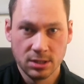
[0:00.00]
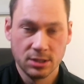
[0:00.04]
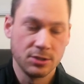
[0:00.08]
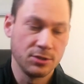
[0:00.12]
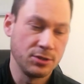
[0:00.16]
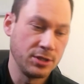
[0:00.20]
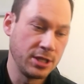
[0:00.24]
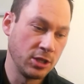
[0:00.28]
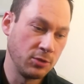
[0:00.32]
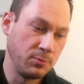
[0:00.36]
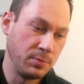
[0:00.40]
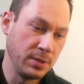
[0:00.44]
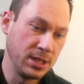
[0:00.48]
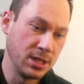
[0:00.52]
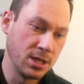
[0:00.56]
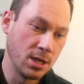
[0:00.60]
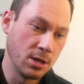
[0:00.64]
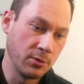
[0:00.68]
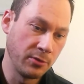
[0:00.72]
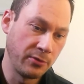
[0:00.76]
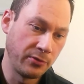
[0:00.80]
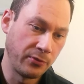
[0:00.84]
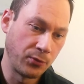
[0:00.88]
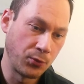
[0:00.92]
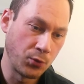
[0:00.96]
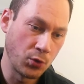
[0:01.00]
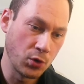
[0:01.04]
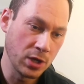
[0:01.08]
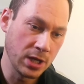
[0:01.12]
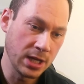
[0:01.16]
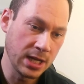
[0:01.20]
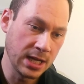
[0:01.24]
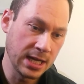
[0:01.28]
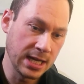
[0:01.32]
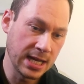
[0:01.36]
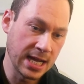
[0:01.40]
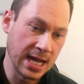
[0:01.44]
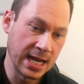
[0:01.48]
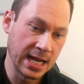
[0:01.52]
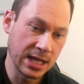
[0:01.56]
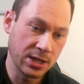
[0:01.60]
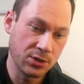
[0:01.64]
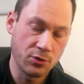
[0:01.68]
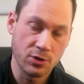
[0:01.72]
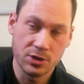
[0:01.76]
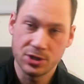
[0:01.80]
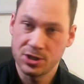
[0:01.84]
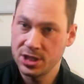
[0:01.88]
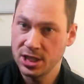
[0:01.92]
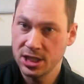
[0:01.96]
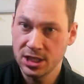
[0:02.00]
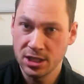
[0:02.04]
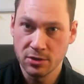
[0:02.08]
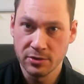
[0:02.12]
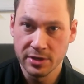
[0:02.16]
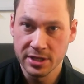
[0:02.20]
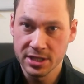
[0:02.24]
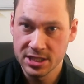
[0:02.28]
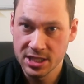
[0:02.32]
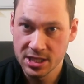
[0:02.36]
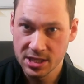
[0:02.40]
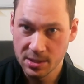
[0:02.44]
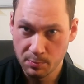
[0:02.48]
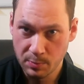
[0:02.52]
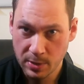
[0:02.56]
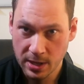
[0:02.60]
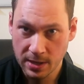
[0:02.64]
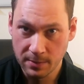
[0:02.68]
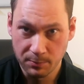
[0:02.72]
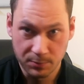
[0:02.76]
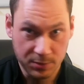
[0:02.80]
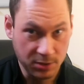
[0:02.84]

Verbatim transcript: There'd be no free electricity units at the pump.